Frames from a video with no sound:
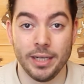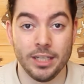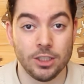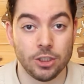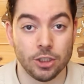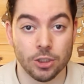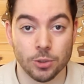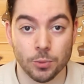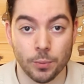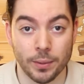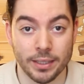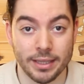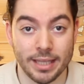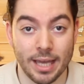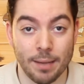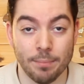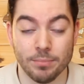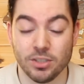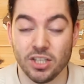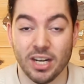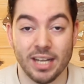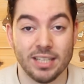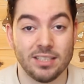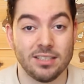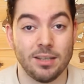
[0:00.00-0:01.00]
issues with them,
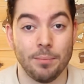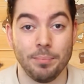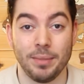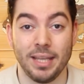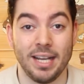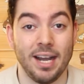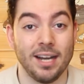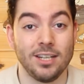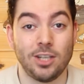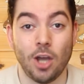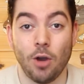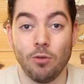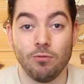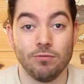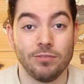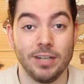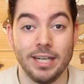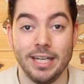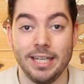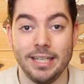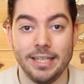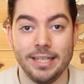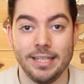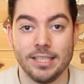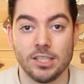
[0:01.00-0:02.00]
so that's something I don't
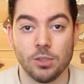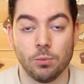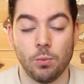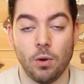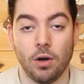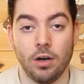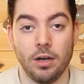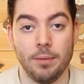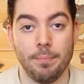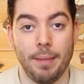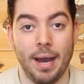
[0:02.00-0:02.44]
really need to worry